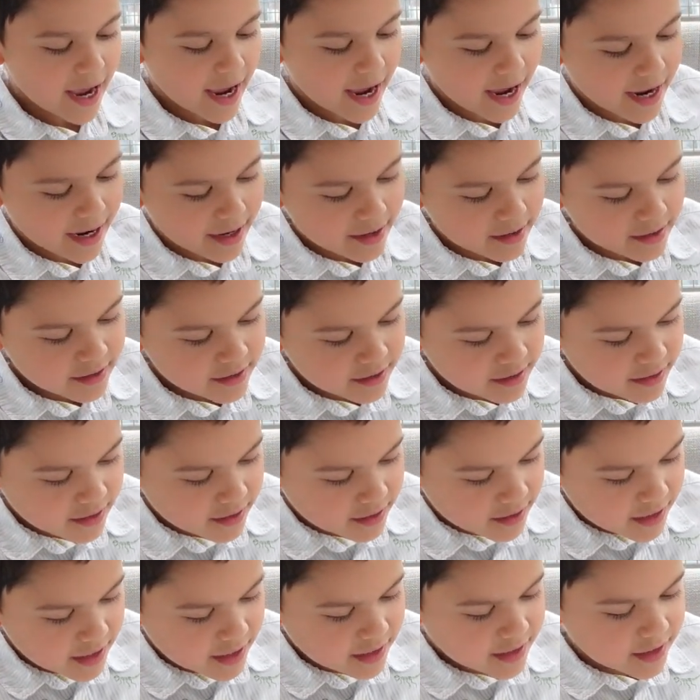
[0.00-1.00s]
and
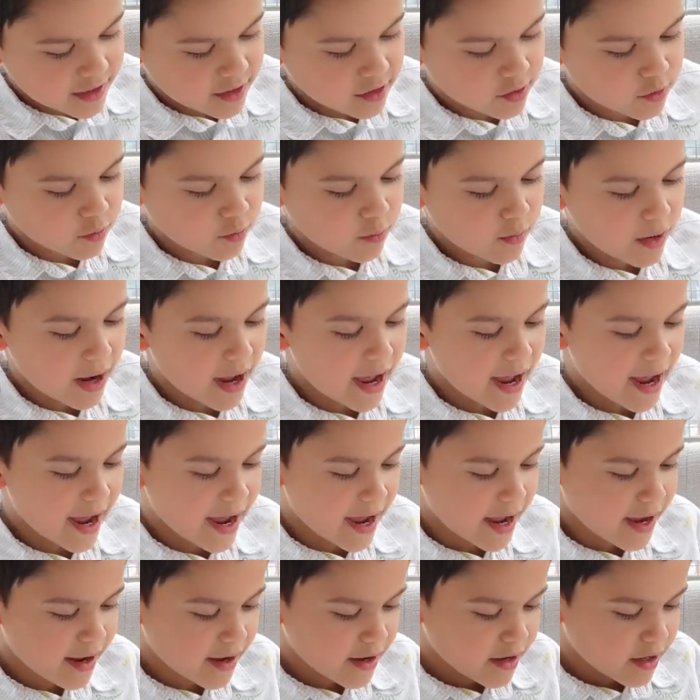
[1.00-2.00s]
this is
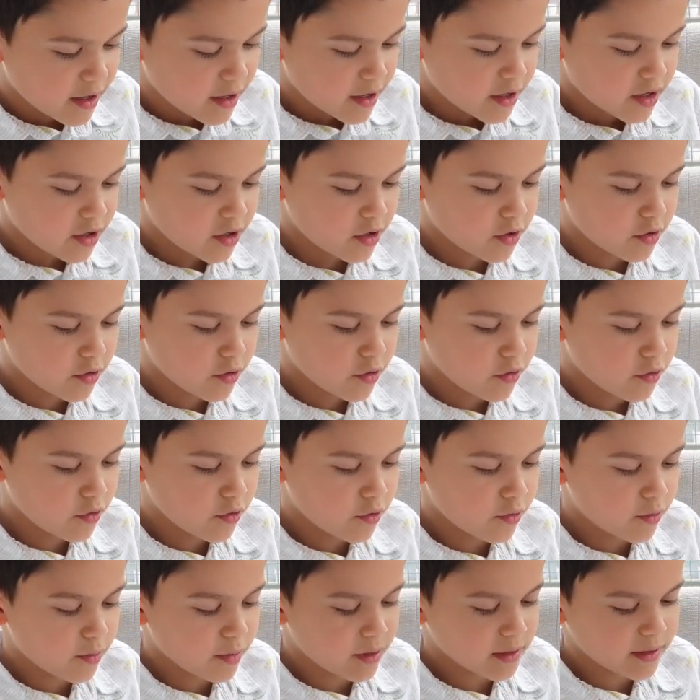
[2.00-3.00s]
where
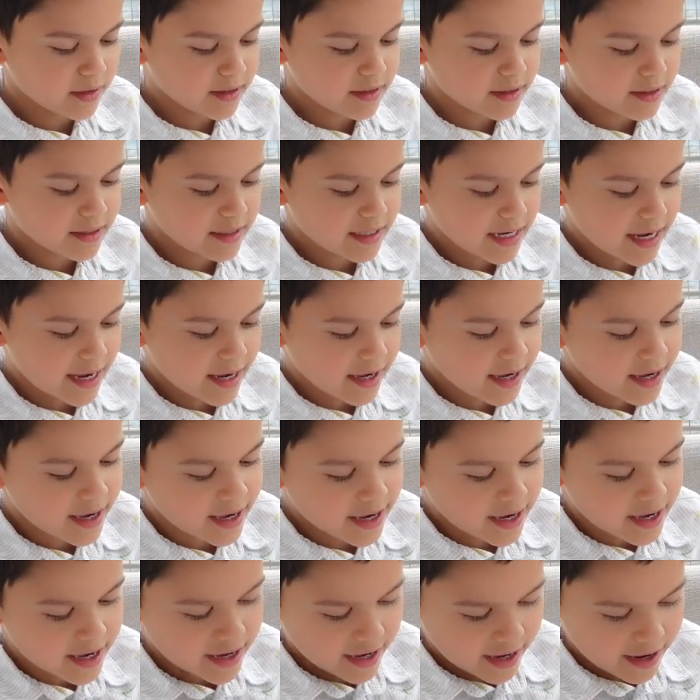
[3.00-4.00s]
you stay
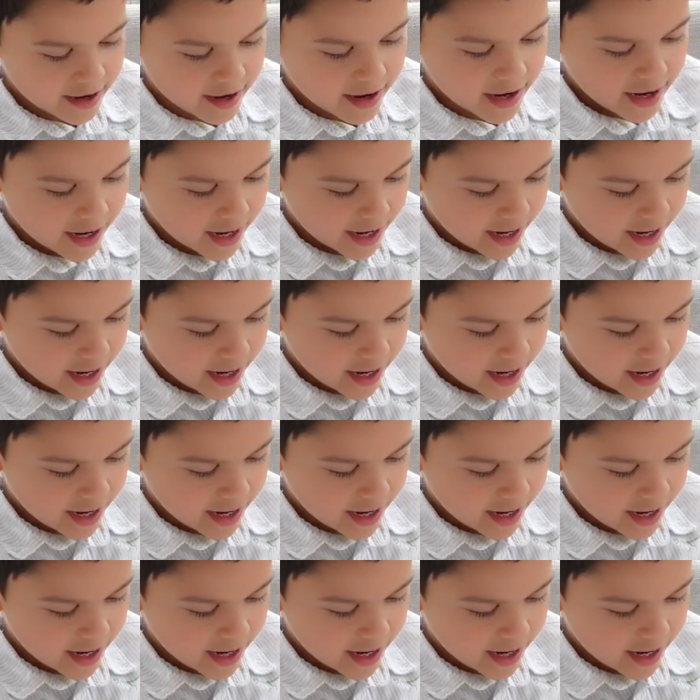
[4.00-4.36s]
here